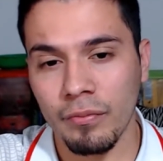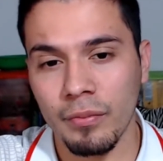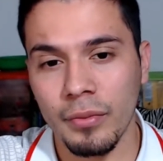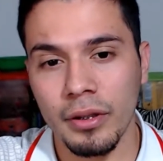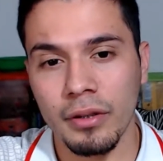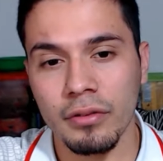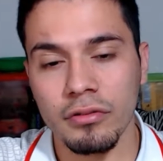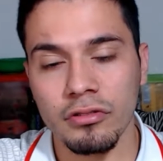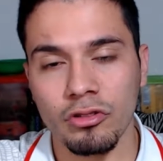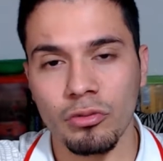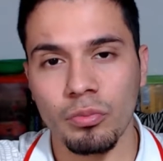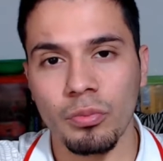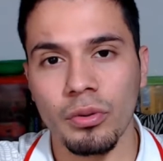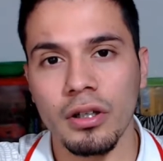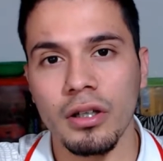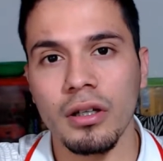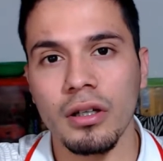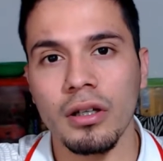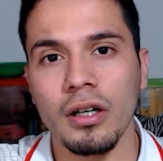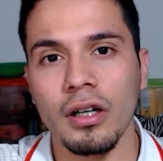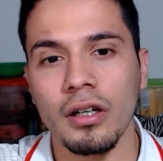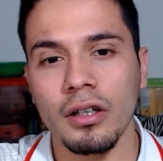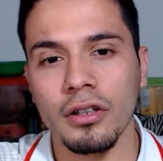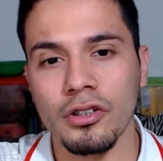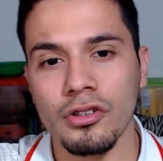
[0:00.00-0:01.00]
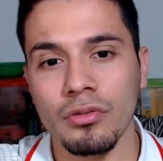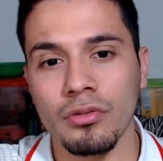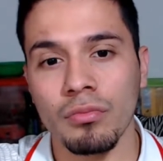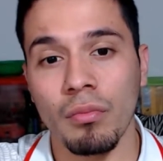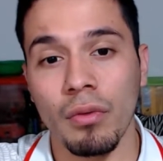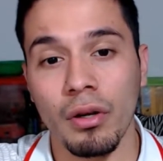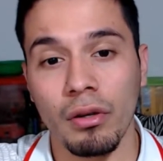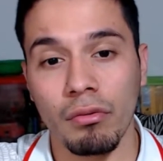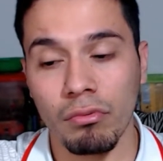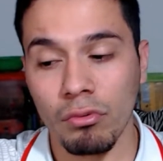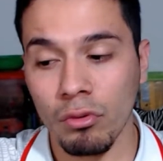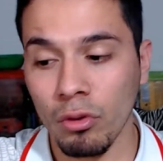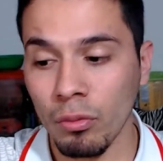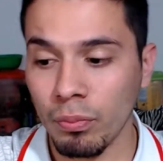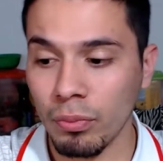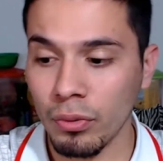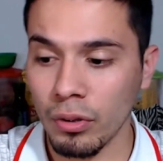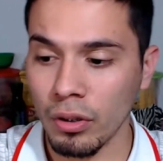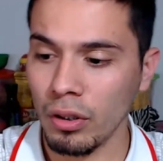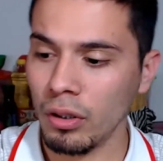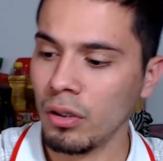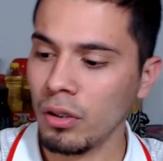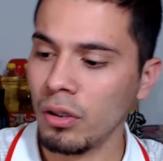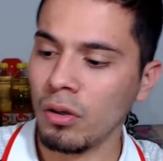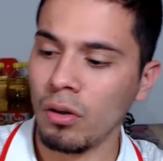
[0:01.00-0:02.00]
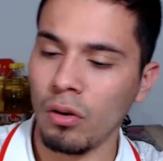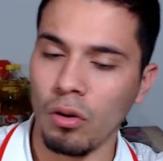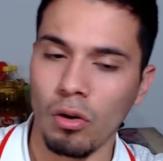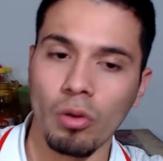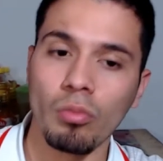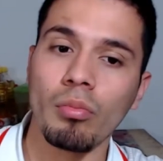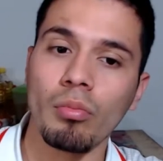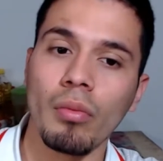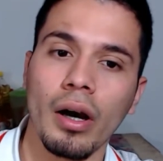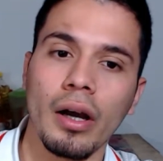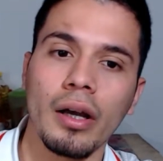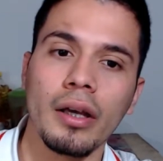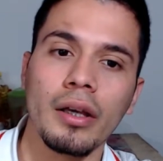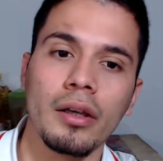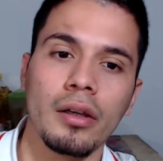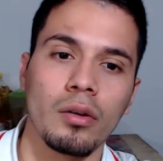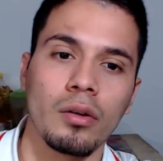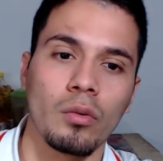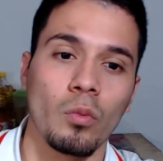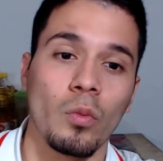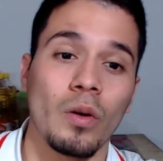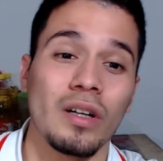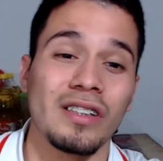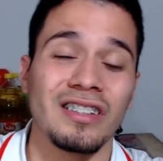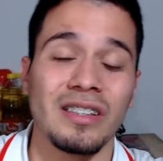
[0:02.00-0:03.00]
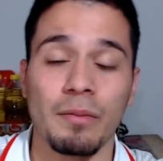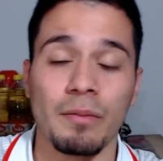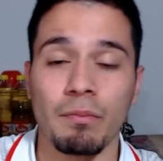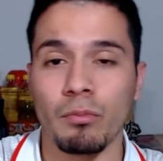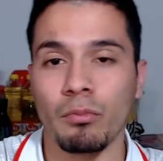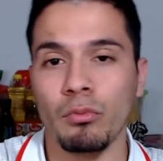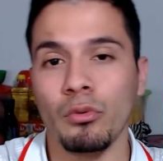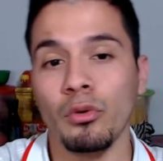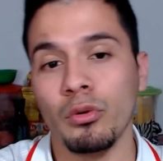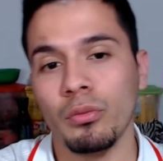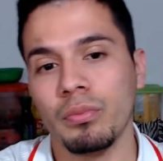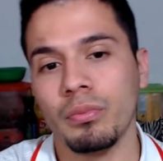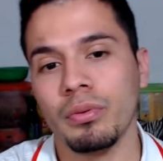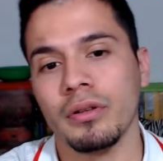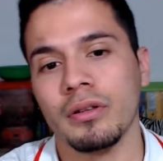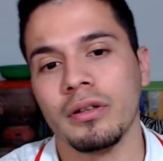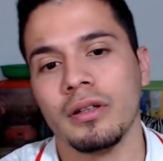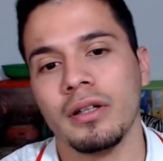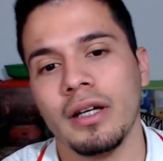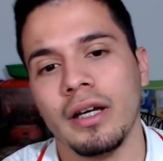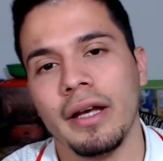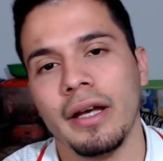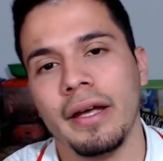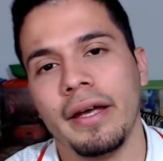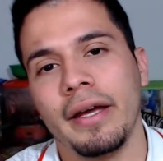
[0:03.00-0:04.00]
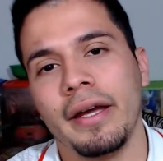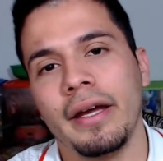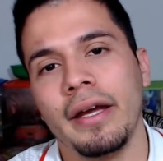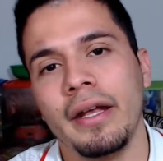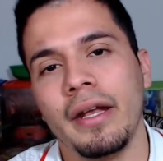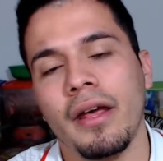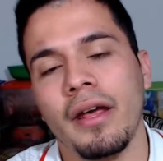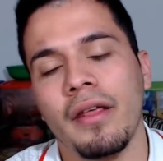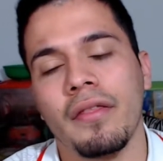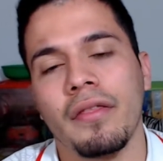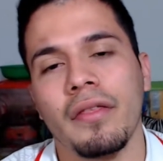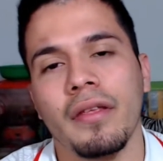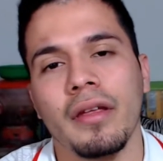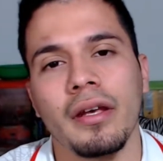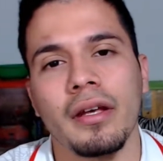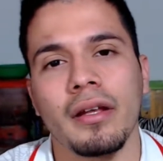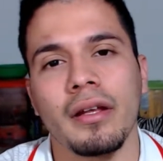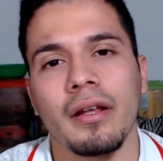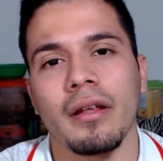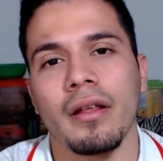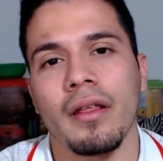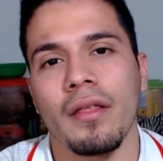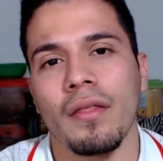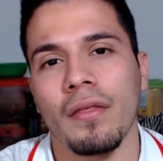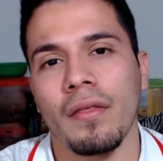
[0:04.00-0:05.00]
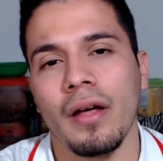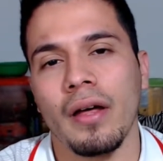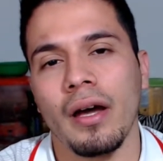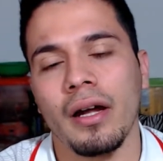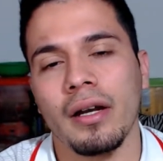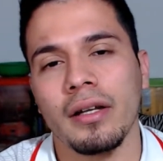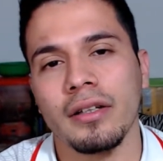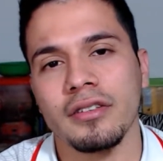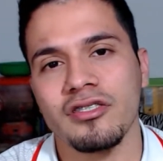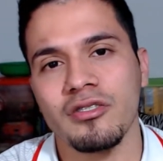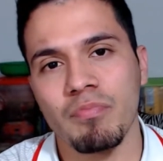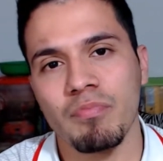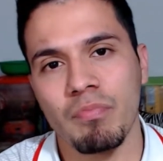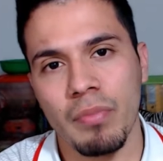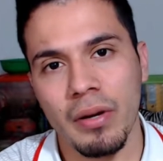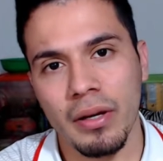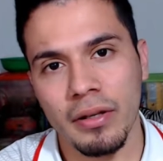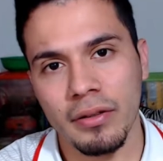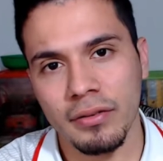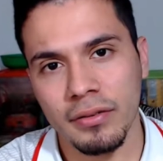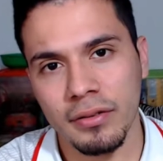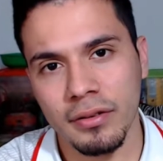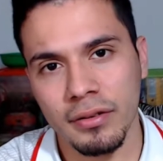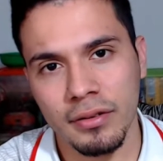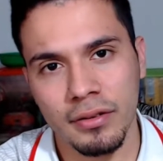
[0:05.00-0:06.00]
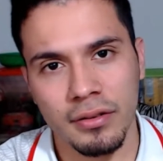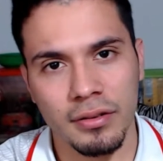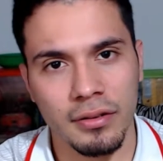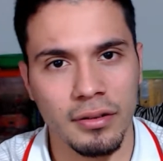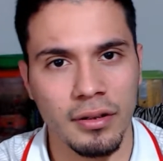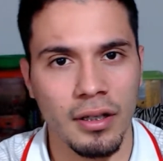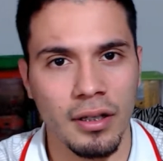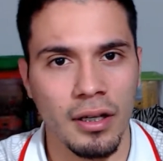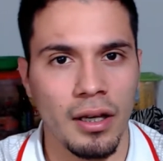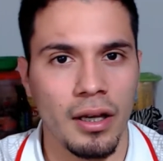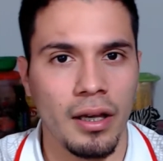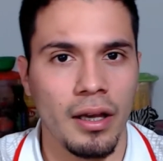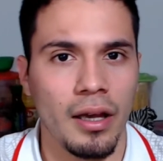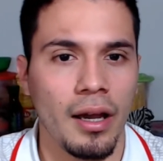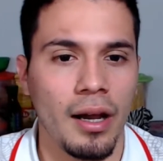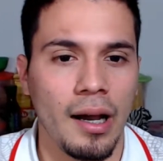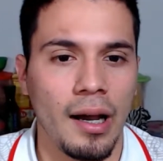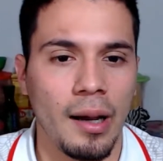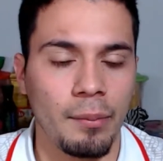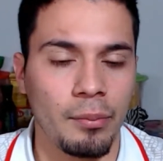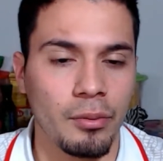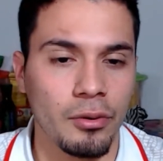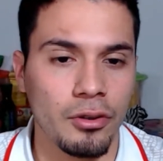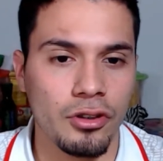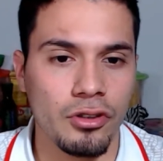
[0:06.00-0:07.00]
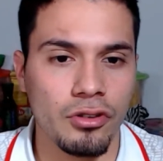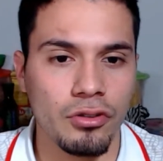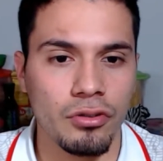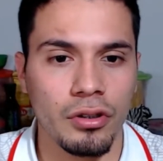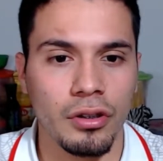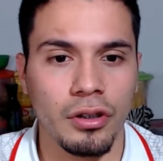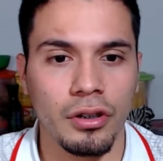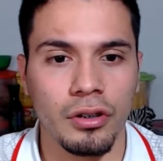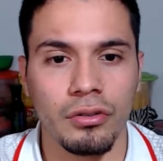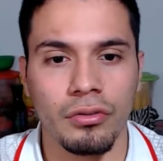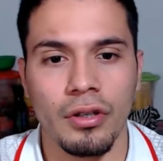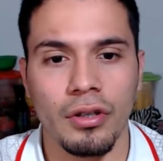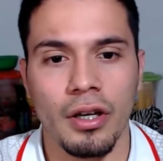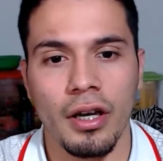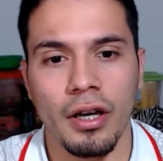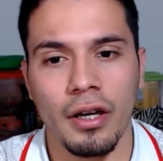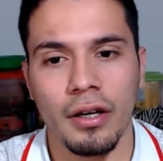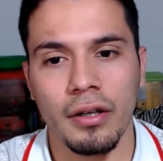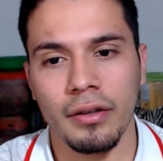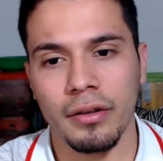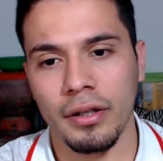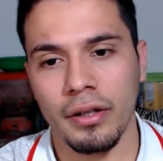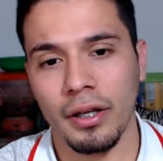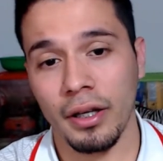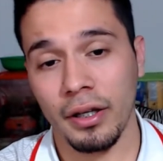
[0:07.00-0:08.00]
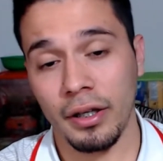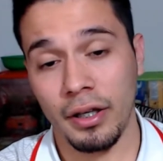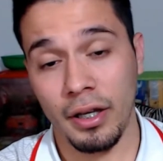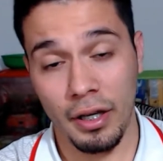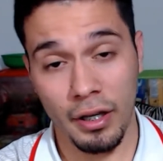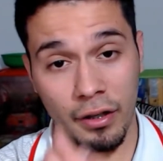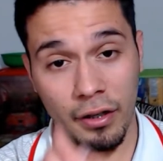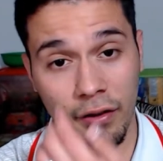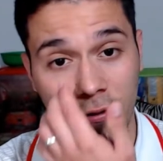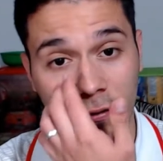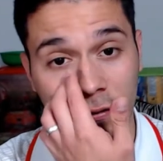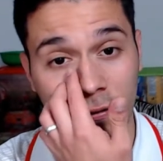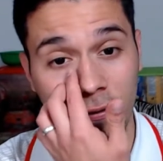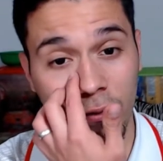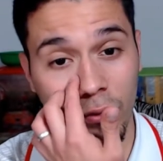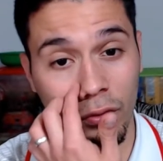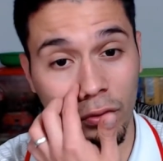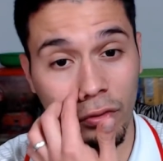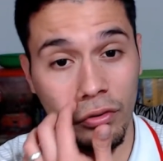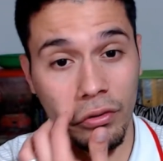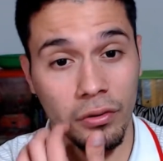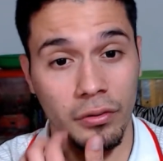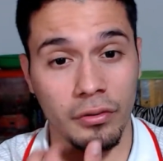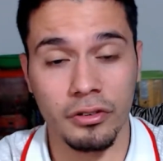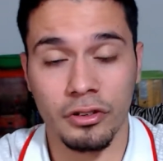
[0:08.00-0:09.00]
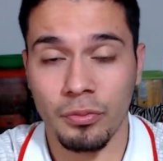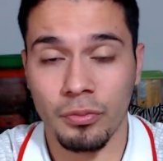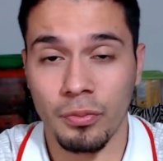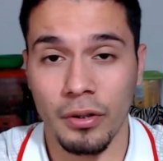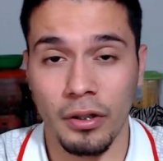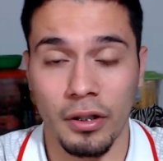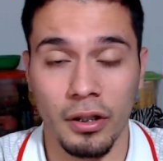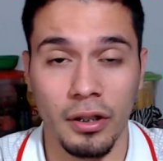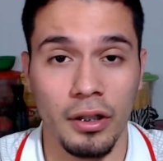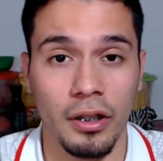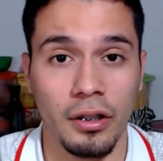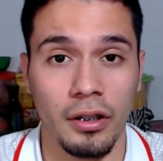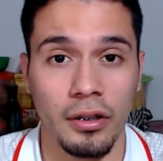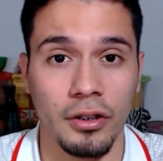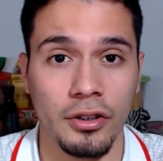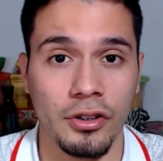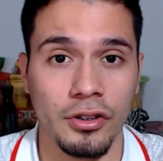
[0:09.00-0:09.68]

speaking English on my group, on my WhatsApp group, and I think that is the best opportunity to have, that I have for speaking English.